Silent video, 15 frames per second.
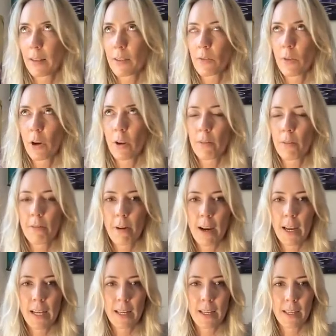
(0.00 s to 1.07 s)
It's a very
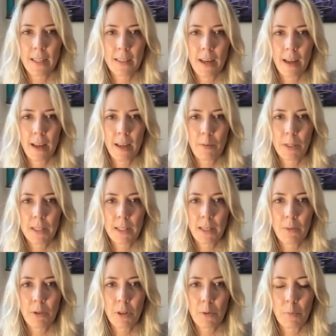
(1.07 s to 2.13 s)
frightening time, isn't
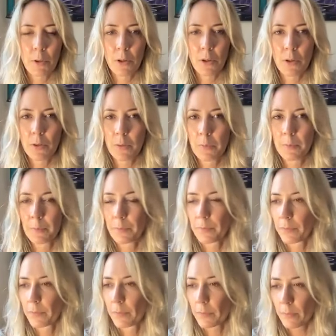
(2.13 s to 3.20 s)
it, with the moon?
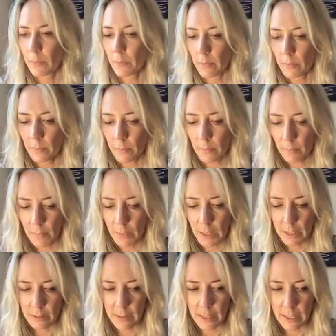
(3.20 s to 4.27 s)

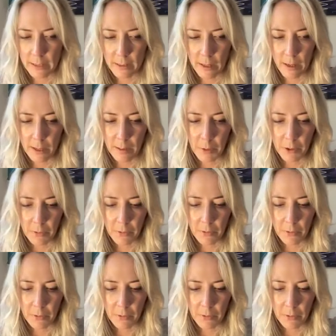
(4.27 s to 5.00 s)
It's that time